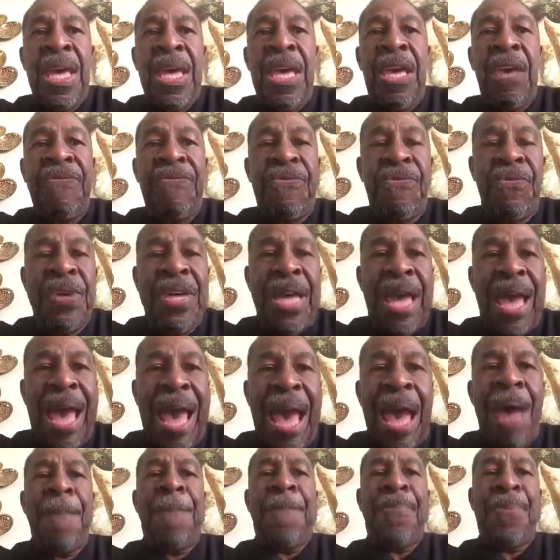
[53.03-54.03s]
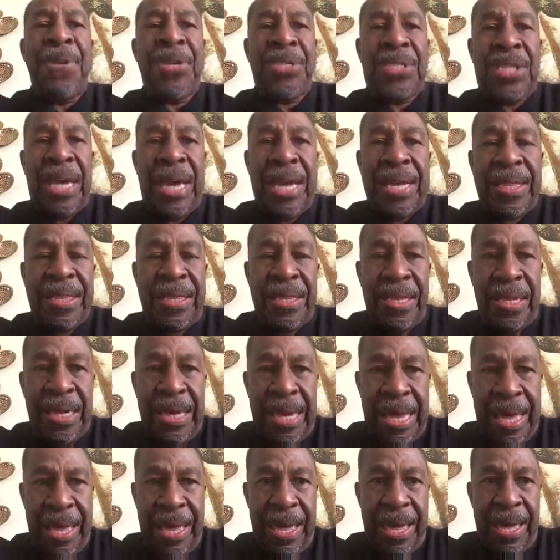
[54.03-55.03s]
If we amputate the
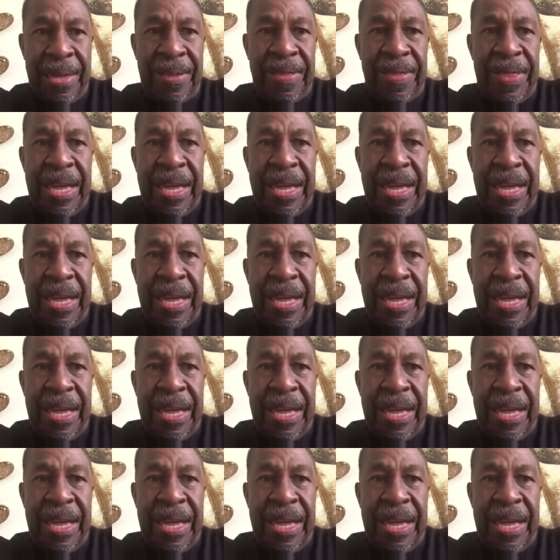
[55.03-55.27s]
leg,